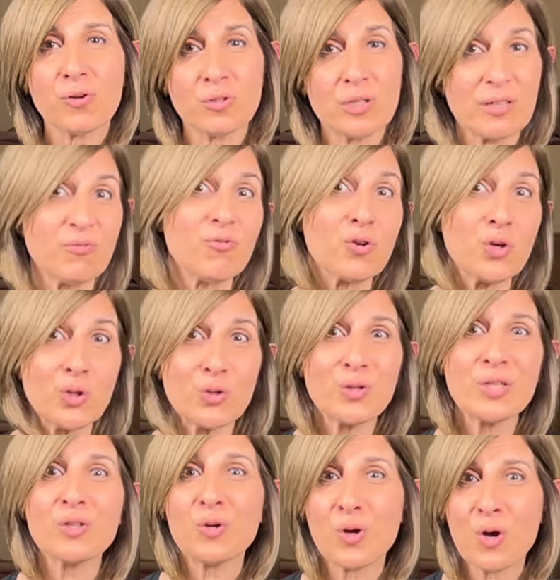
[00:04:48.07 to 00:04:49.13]
in
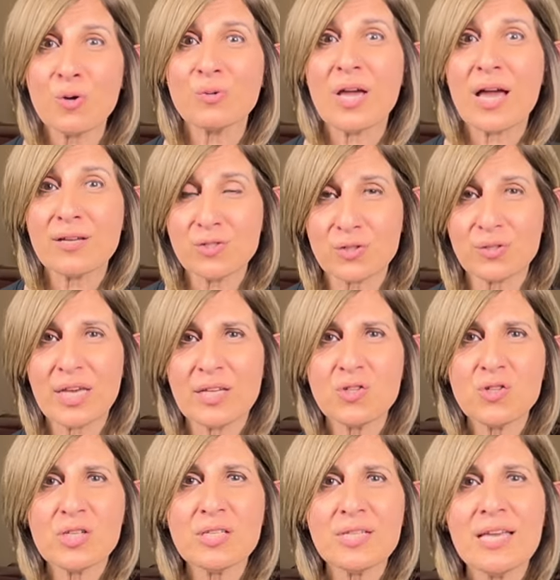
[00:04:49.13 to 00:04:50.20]
furthering your own
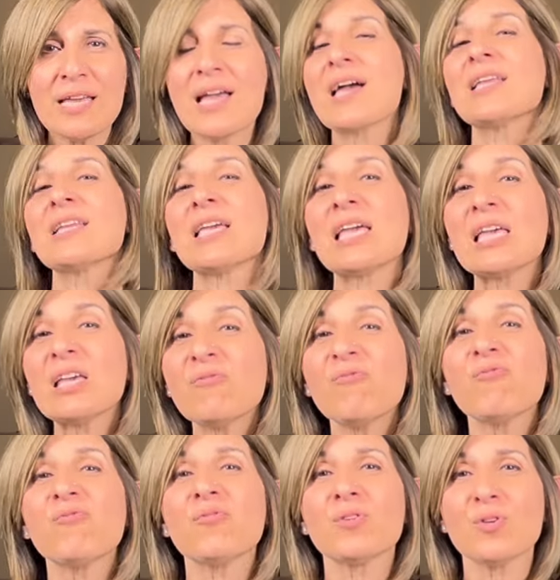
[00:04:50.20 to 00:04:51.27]
education. And if
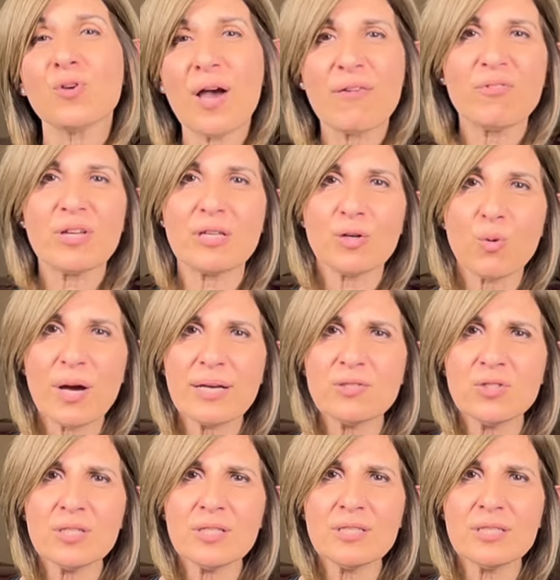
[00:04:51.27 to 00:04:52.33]
you have any
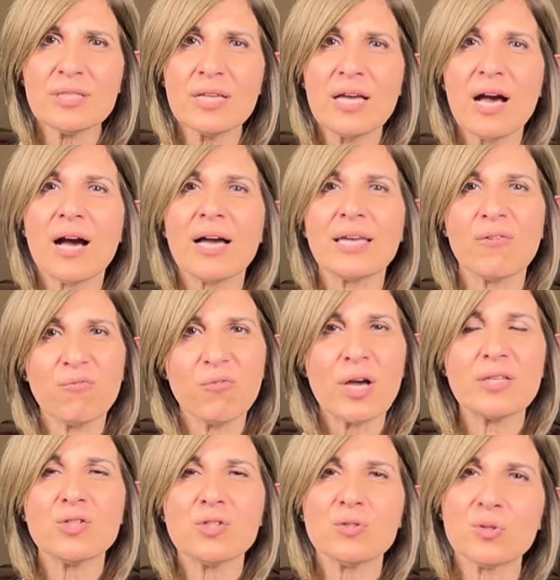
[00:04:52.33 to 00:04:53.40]
questions, I
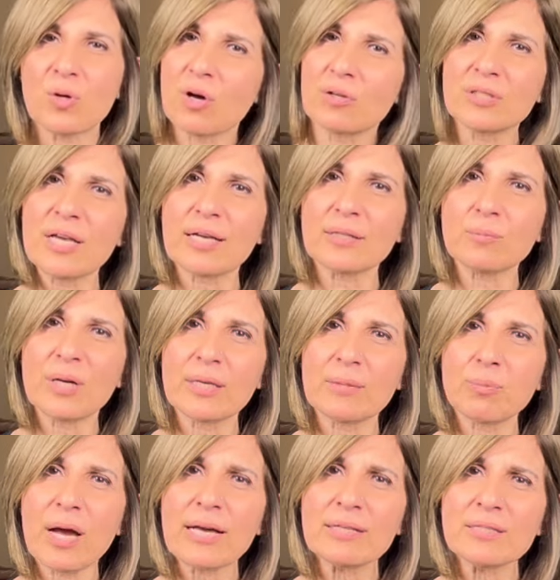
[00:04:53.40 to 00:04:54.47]
invite you to contact my
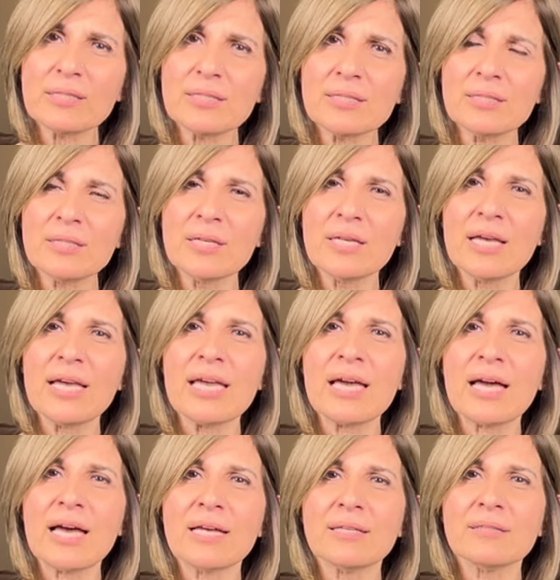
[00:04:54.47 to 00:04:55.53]
practice
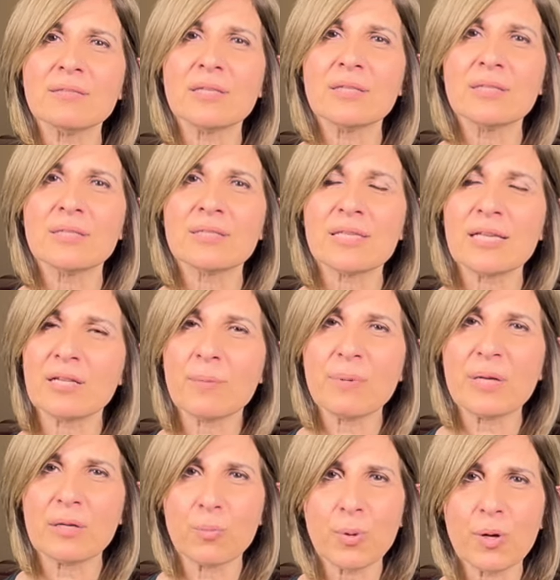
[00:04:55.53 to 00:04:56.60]
and set up
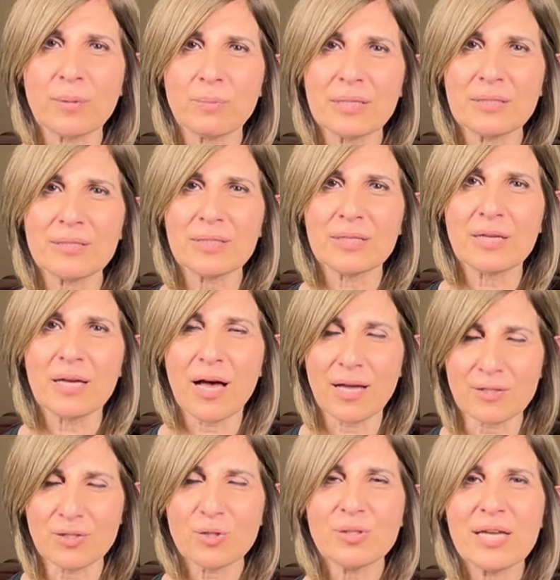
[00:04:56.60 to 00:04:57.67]
an appointment.
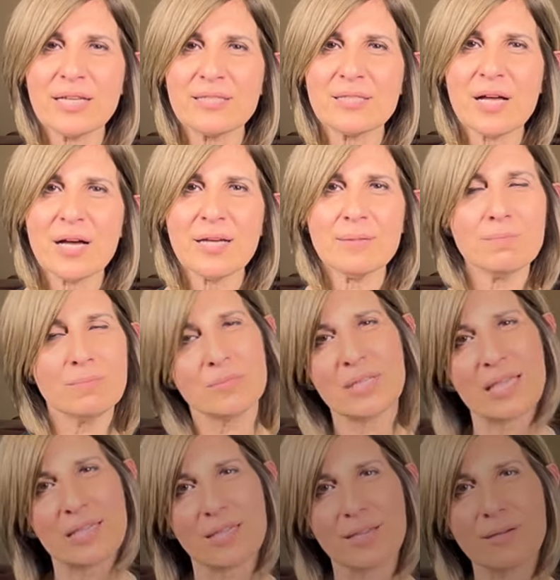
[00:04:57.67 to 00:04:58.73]
Until next time,
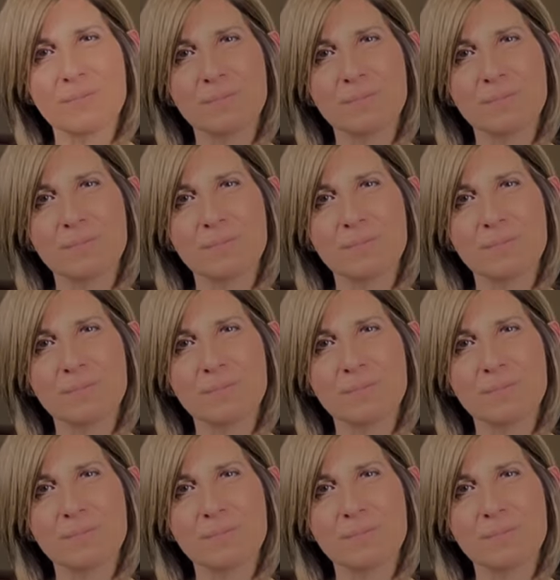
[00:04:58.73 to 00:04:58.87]
take care.